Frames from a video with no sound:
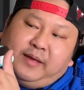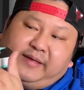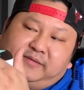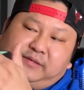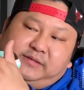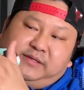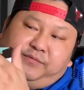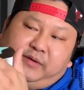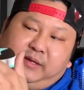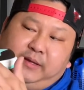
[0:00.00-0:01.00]
has this
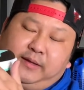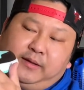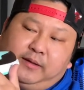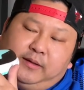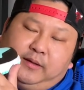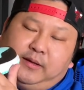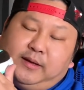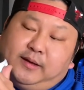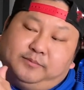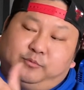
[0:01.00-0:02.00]
Tiffany,
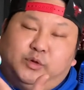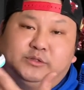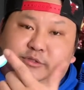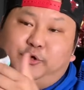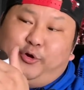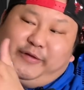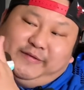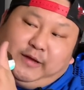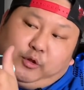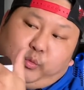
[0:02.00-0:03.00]
um, well, turquoise
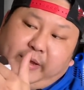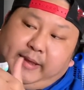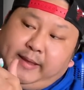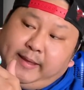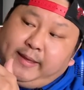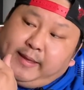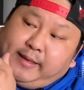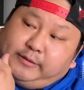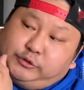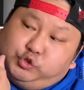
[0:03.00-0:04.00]
colorway
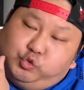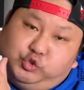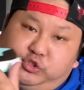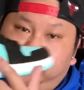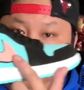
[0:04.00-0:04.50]
the swoosh is